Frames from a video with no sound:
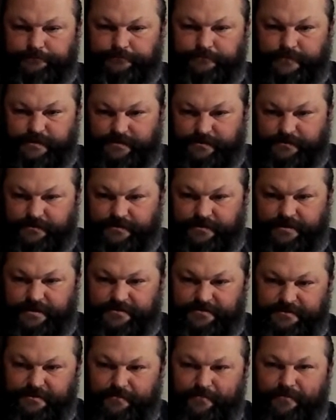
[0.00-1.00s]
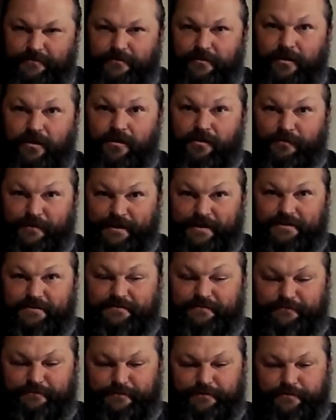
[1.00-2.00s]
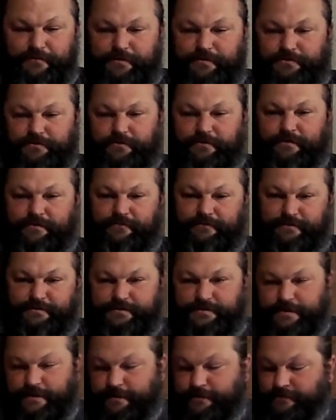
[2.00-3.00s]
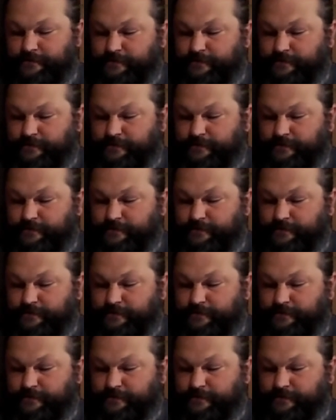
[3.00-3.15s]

Because it has come a long ways from the original Everest 10.